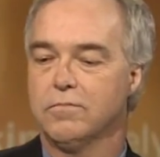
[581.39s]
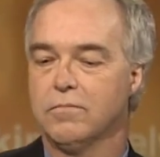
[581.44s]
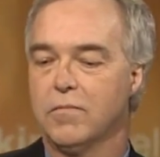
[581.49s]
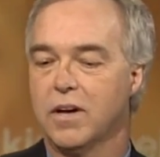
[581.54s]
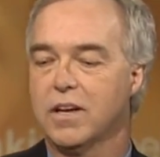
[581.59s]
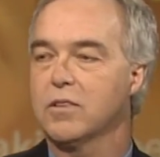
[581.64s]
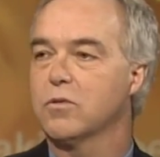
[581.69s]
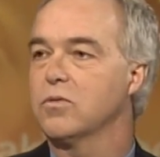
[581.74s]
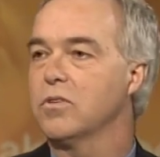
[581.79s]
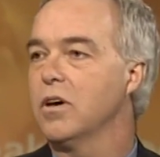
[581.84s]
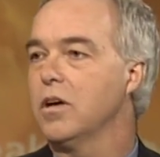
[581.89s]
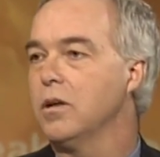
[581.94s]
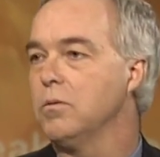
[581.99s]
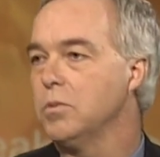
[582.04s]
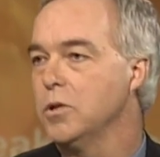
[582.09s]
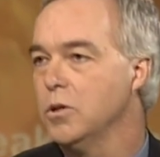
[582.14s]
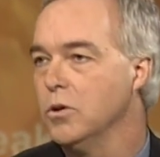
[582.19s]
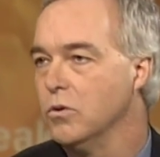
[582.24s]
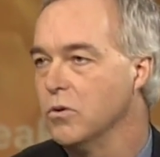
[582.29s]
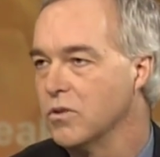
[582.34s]
I guess it was
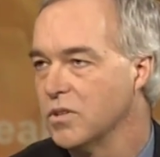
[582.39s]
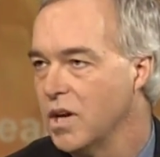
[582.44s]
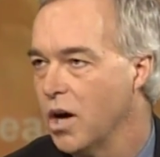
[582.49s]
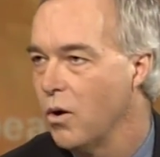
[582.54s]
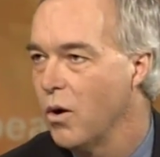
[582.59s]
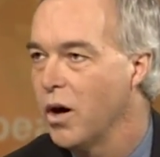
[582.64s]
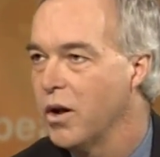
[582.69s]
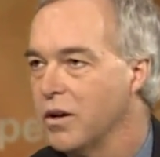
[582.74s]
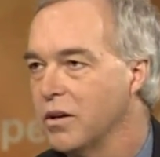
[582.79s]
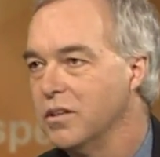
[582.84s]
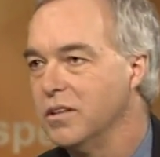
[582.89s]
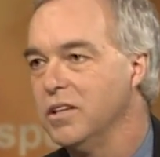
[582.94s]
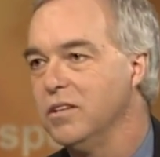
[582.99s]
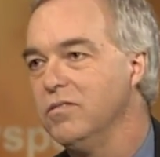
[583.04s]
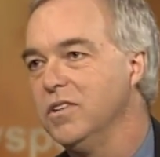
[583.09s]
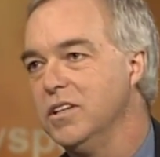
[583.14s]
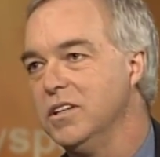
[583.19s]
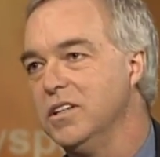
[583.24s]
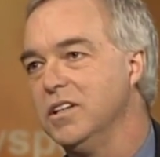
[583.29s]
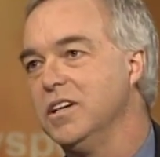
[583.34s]
Hullabaloo, is now out on
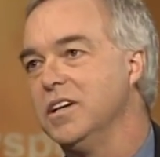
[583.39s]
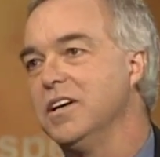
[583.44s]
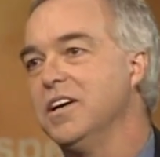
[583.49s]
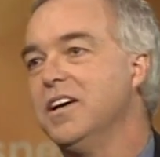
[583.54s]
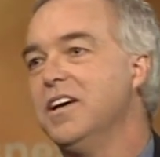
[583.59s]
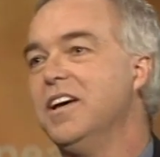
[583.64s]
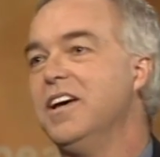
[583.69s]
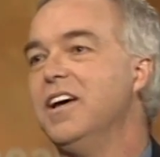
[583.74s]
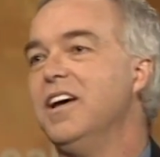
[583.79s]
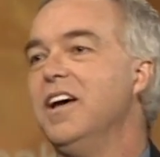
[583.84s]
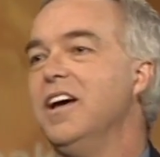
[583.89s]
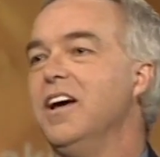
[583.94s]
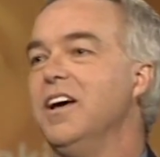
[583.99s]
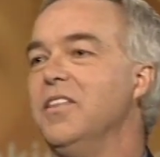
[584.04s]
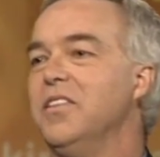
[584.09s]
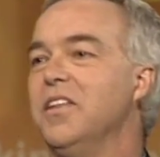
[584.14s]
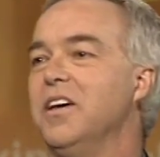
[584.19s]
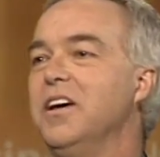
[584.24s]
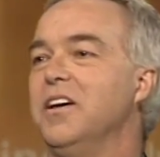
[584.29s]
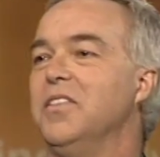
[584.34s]
DVD, yeah.
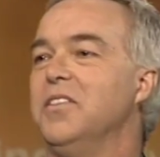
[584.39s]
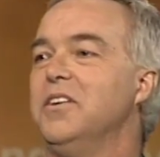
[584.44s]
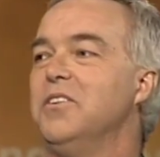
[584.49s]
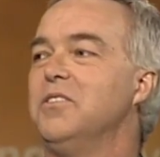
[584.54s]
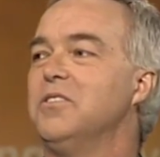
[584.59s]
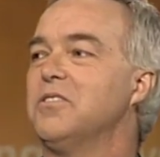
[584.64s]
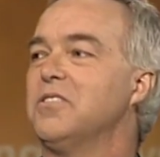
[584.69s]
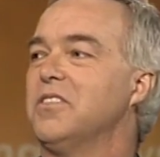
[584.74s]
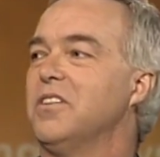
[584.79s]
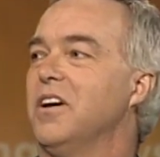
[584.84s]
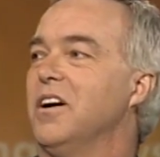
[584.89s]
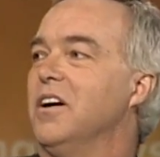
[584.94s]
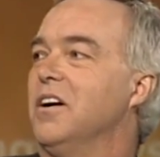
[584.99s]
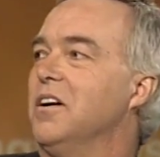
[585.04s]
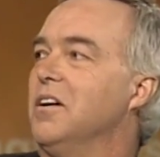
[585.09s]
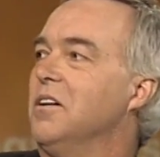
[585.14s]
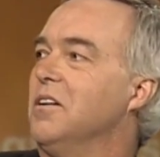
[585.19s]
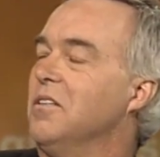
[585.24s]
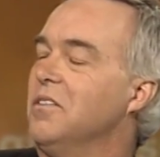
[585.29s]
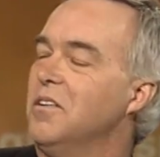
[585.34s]
and there's
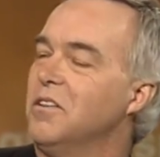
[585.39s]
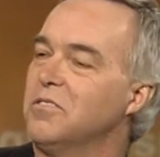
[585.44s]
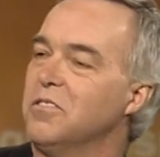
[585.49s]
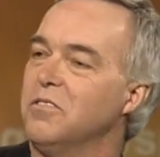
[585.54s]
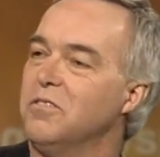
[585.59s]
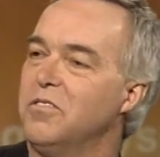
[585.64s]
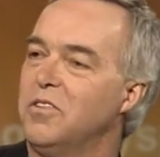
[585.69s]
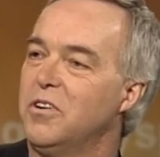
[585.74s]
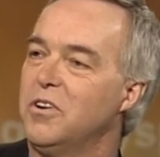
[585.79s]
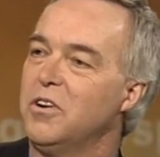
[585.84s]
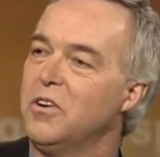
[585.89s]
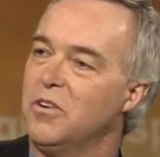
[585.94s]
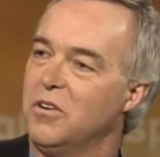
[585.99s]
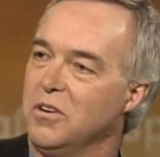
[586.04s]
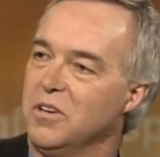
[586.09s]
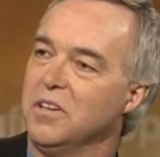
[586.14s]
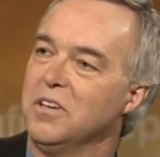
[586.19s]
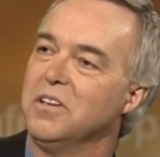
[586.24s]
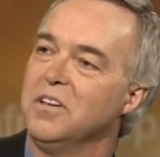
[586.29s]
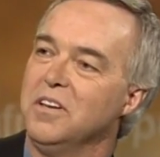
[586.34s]
a very
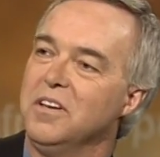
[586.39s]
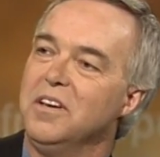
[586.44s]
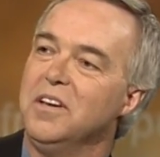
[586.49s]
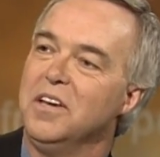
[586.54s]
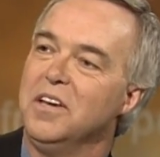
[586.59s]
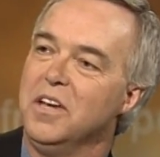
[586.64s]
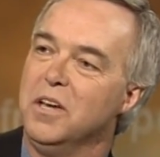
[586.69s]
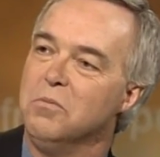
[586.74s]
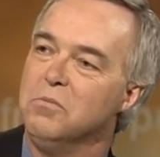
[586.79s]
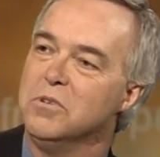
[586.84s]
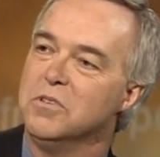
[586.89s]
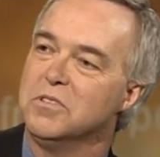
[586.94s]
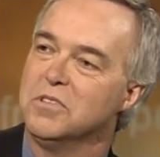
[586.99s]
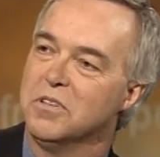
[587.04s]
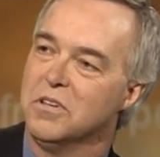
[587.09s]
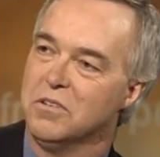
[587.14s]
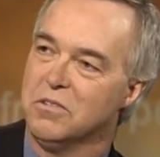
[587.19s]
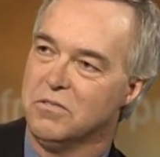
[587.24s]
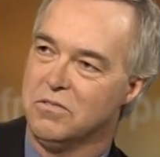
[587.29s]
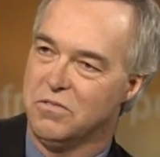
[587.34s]
early image
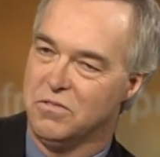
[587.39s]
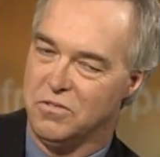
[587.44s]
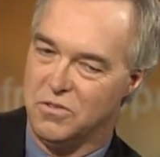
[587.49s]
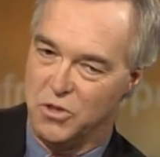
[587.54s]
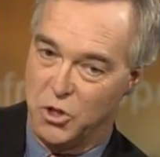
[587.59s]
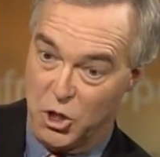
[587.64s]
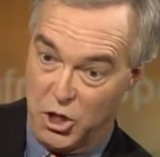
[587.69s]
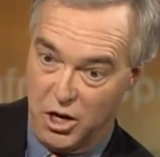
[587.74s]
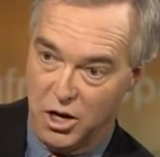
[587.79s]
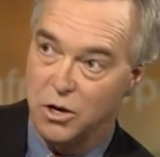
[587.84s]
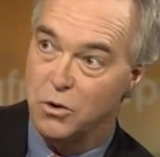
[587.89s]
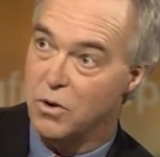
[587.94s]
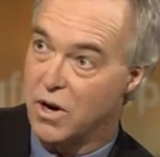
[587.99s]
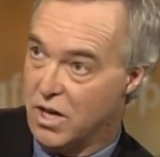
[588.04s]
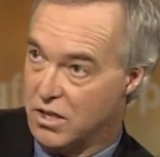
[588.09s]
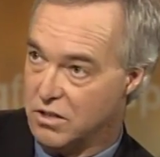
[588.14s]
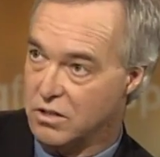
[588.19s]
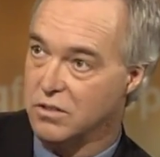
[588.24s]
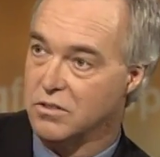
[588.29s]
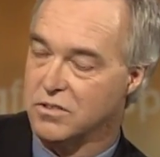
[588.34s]
of the Young
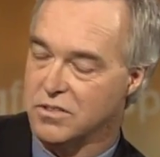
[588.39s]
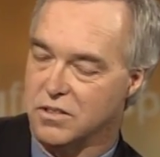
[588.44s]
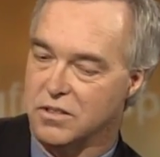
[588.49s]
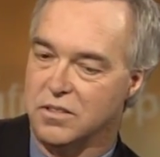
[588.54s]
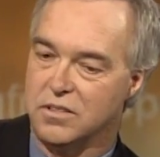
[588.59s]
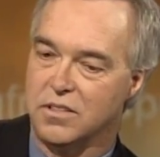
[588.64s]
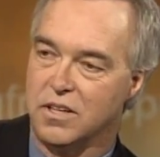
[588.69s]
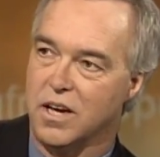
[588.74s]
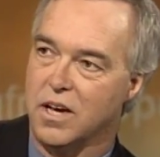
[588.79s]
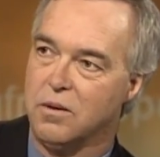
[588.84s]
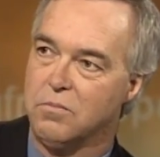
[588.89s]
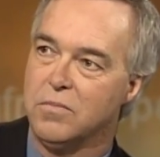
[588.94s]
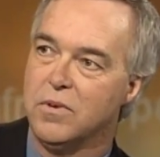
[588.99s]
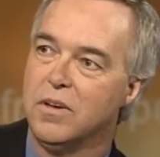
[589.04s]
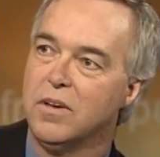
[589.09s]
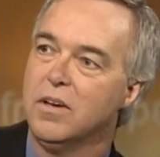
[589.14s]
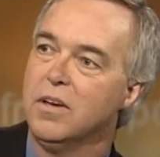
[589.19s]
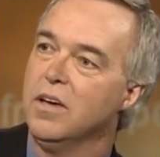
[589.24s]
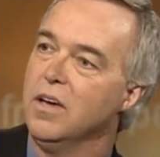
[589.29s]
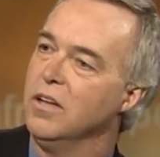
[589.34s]
Rascals at the time,
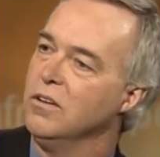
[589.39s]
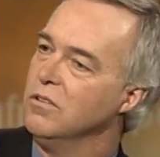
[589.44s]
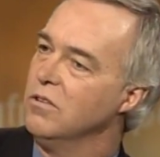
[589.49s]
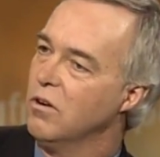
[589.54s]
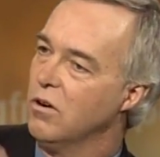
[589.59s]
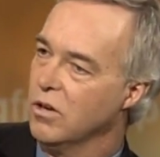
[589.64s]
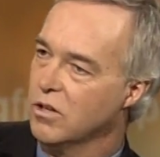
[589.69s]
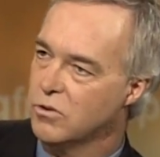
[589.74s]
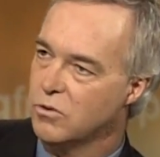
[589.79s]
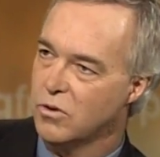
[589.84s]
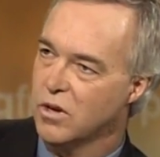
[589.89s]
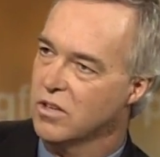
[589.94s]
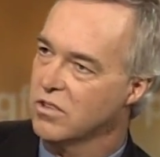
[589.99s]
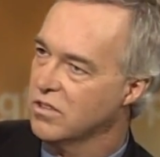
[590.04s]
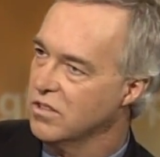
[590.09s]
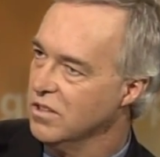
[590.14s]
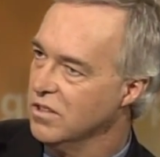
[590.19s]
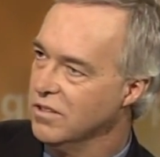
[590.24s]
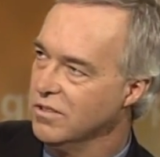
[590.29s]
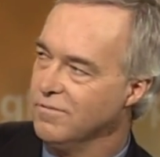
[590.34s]
and you're all
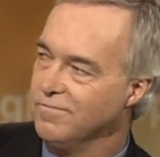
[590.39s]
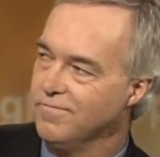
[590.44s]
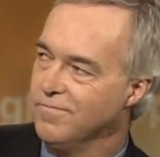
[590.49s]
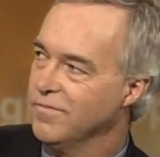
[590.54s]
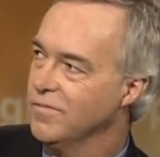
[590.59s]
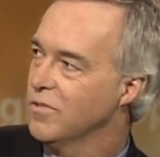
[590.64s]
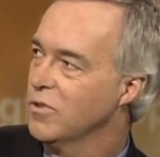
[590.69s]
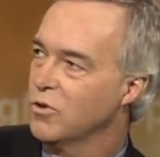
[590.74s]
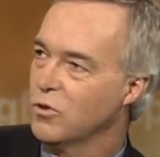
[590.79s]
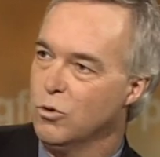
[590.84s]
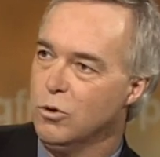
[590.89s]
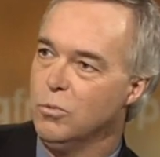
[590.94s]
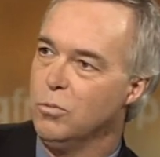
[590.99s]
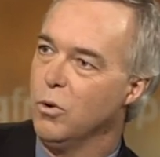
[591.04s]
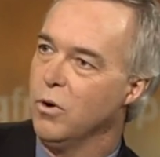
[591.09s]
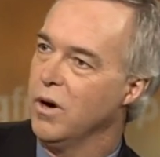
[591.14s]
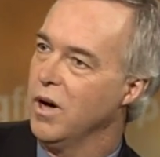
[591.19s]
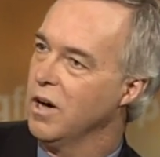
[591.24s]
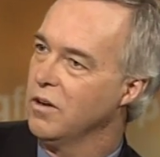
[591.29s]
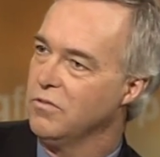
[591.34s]
dressed in
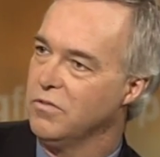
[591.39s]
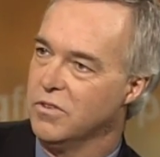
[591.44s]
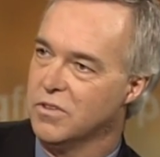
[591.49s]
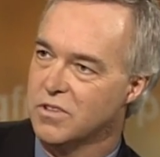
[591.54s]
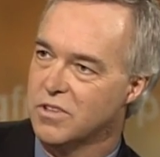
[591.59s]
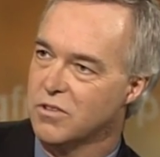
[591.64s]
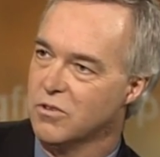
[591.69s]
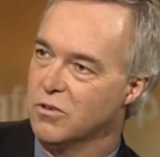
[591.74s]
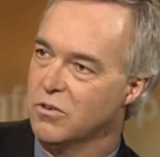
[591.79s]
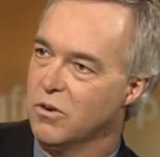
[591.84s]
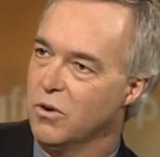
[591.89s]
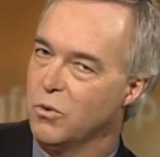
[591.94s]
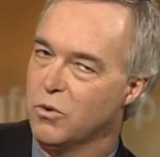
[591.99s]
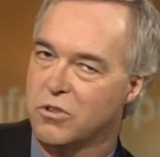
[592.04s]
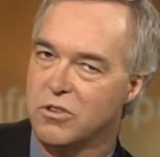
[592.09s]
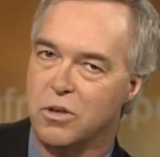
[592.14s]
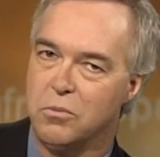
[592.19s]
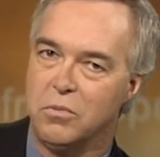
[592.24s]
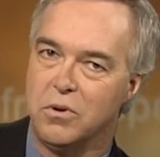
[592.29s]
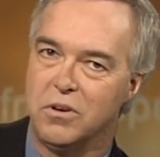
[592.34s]
schoolboy outfits, or
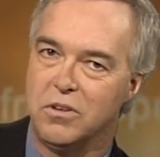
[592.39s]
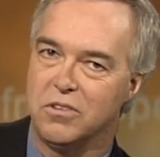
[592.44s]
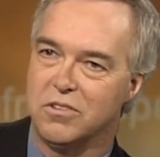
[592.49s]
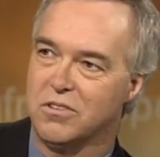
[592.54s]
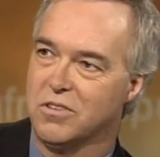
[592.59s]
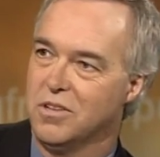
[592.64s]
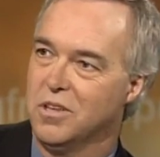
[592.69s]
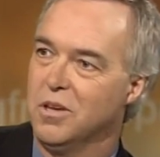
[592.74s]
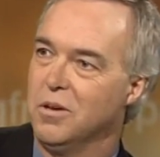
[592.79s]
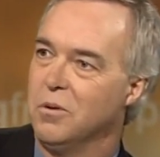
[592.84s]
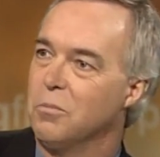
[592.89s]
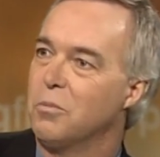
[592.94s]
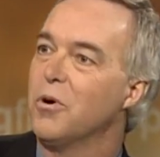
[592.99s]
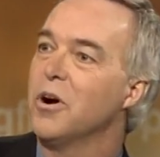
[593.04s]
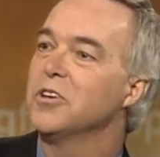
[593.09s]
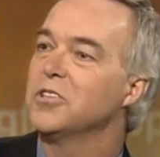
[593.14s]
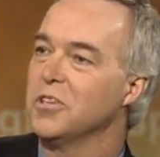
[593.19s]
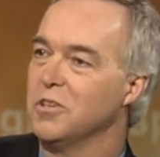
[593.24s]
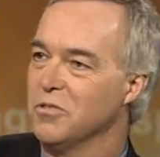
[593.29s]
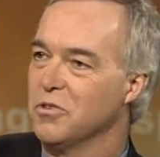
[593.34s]
what somebody's
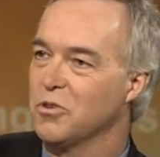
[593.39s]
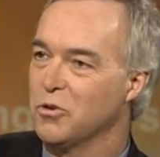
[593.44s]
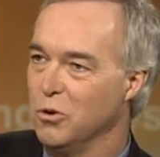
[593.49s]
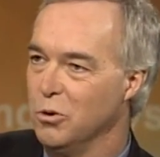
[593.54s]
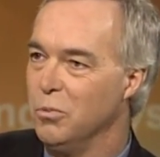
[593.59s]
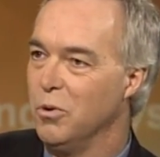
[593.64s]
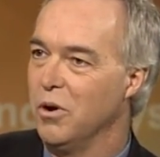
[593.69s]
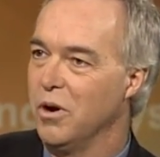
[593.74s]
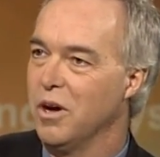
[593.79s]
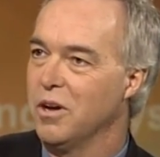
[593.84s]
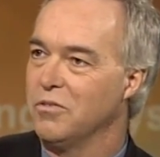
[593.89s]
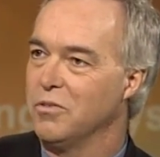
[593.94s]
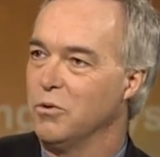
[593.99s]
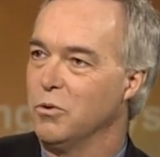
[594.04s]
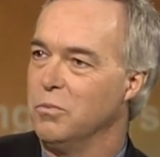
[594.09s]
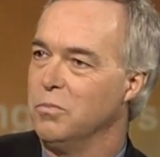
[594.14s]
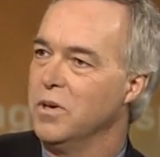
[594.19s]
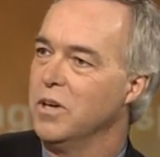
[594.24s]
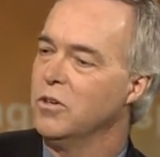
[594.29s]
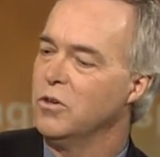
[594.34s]
impression of a schoolboy outfit
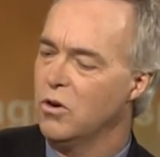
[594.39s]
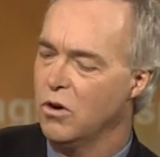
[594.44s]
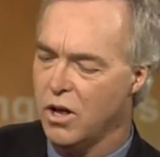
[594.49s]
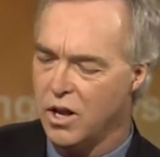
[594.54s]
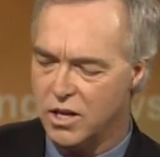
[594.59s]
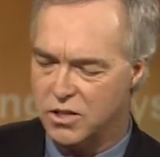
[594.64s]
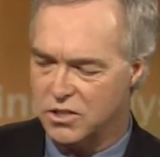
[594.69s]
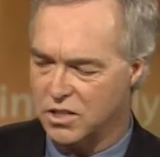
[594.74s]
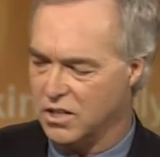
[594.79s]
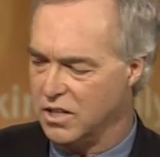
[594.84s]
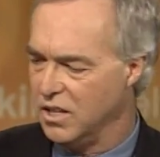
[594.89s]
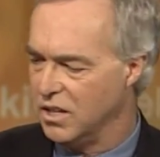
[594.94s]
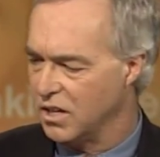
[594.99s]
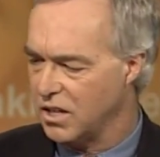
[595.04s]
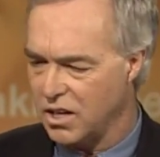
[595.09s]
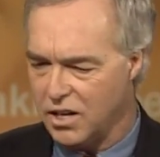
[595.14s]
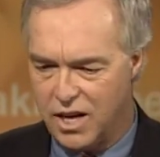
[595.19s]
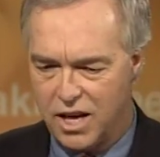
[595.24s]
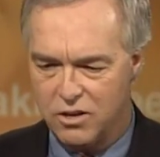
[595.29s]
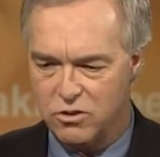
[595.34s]
would be, and you're all actually in a
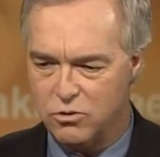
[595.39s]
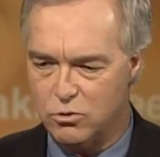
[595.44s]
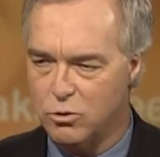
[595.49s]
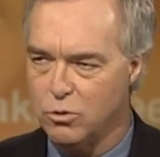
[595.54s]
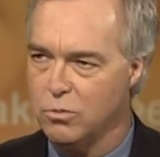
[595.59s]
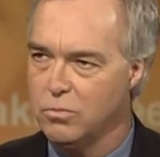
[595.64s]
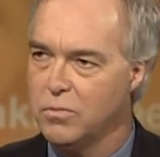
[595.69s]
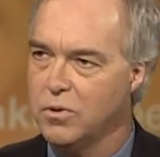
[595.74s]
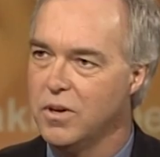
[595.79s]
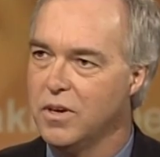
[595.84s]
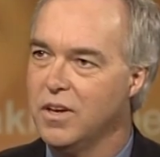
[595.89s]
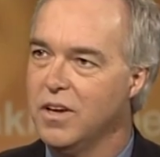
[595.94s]
classroom.